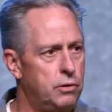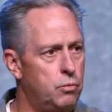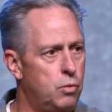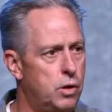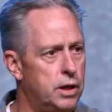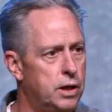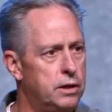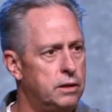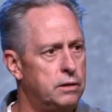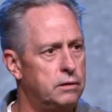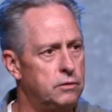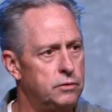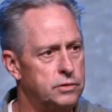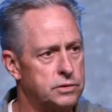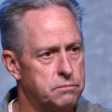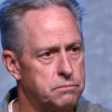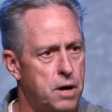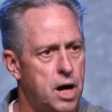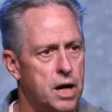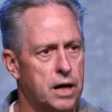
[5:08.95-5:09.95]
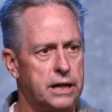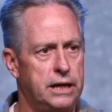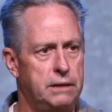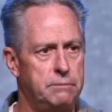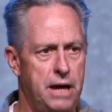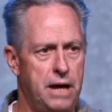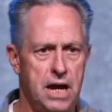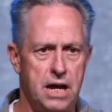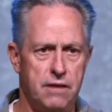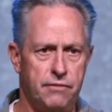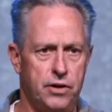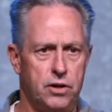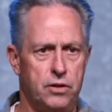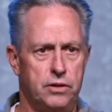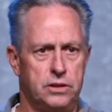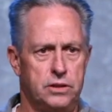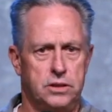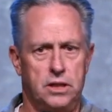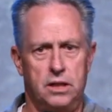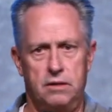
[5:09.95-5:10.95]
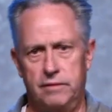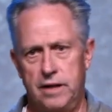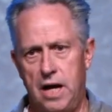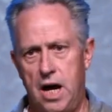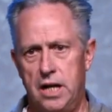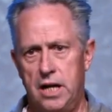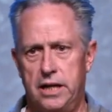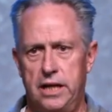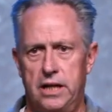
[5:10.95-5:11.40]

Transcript: One was mocking him, hey, if you're the Son of God,